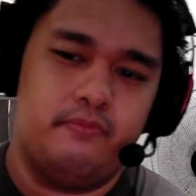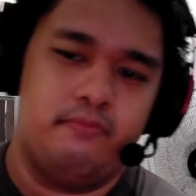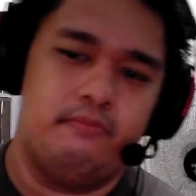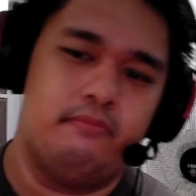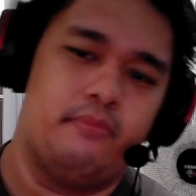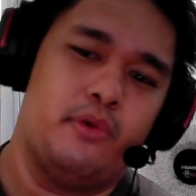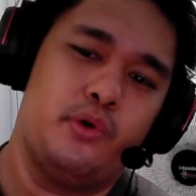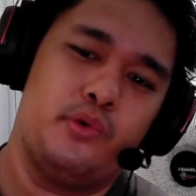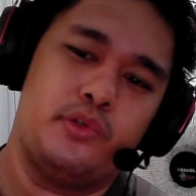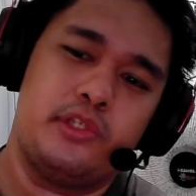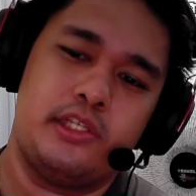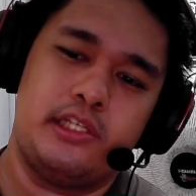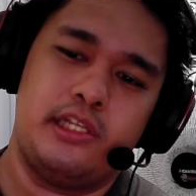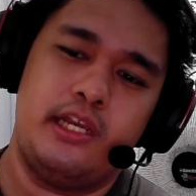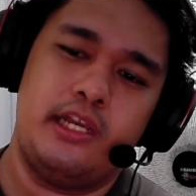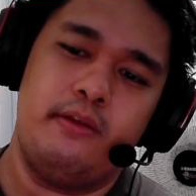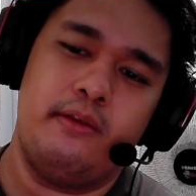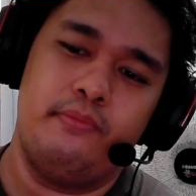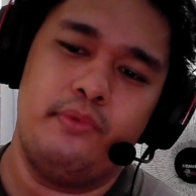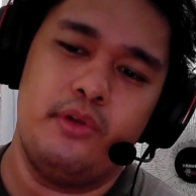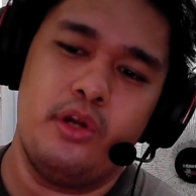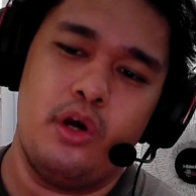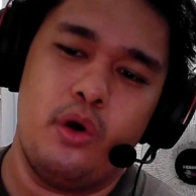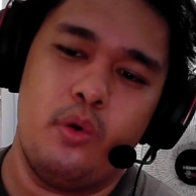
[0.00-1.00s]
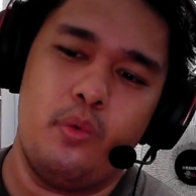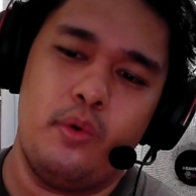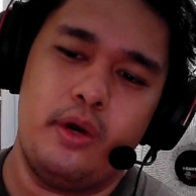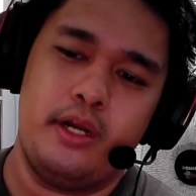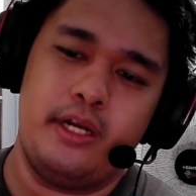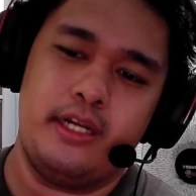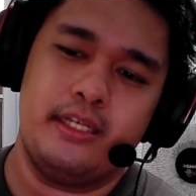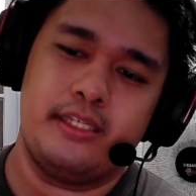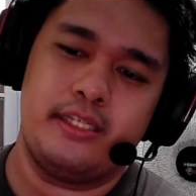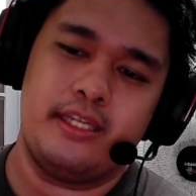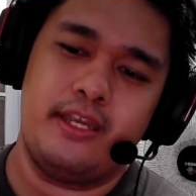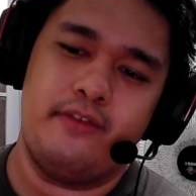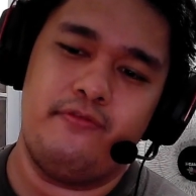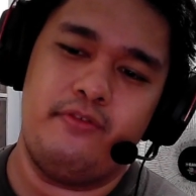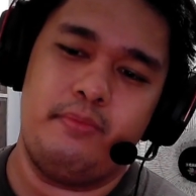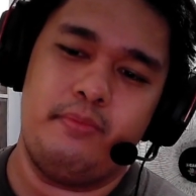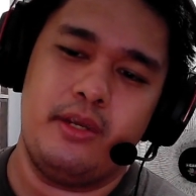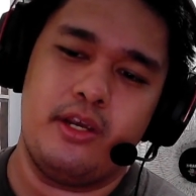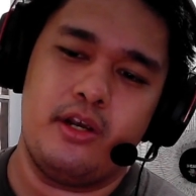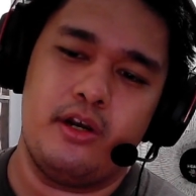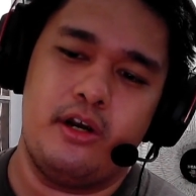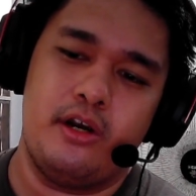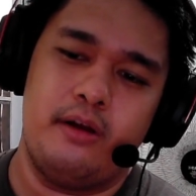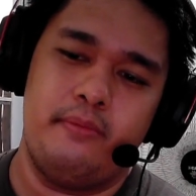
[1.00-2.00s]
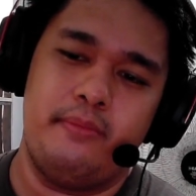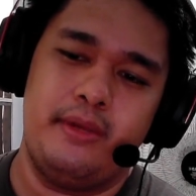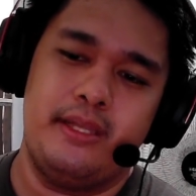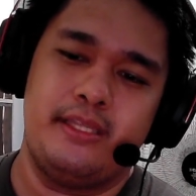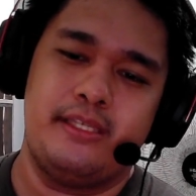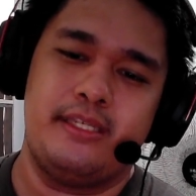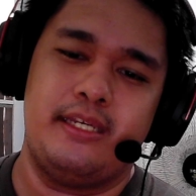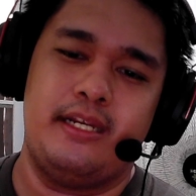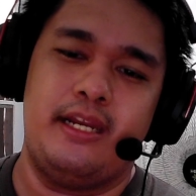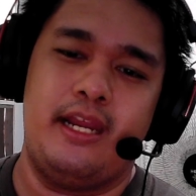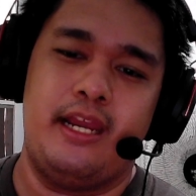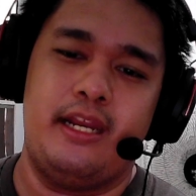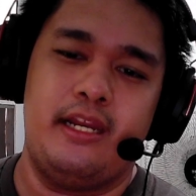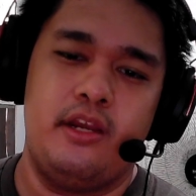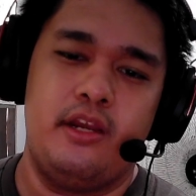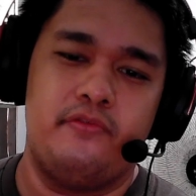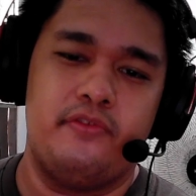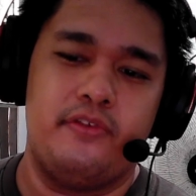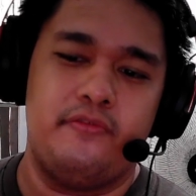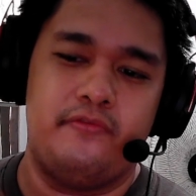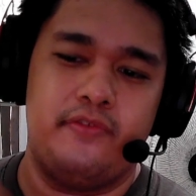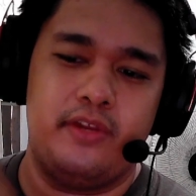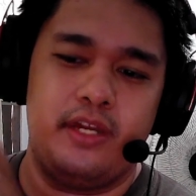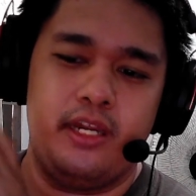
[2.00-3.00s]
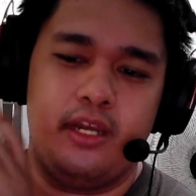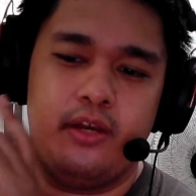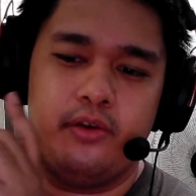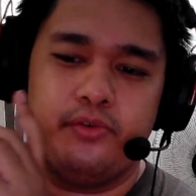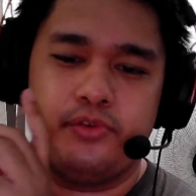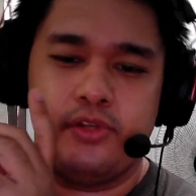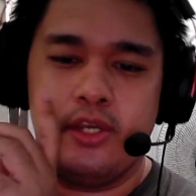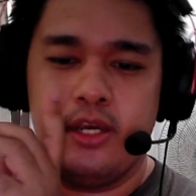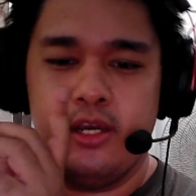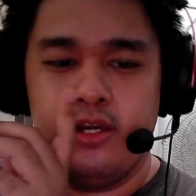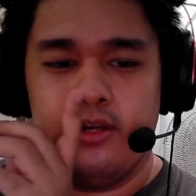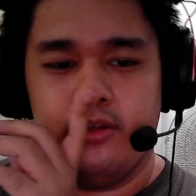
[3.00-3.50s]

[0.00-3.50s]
Mostly, no one is giving me comments in any of the videos.